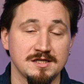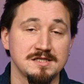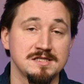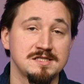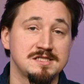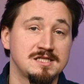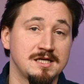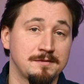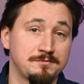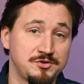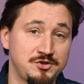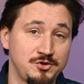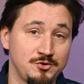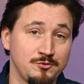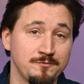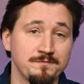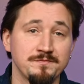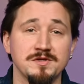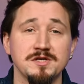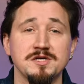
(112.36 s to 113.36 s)
Step
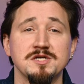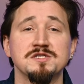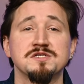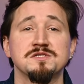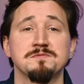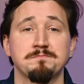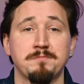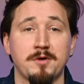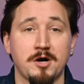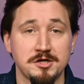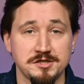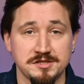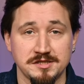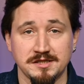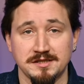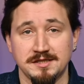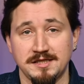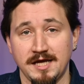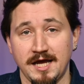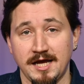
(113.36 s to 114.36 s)
2 is
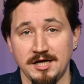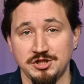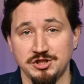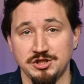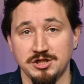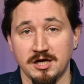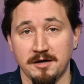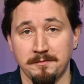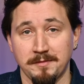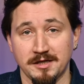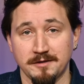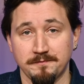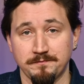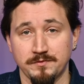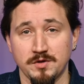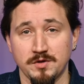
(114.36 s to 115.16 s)
parsing the HTML.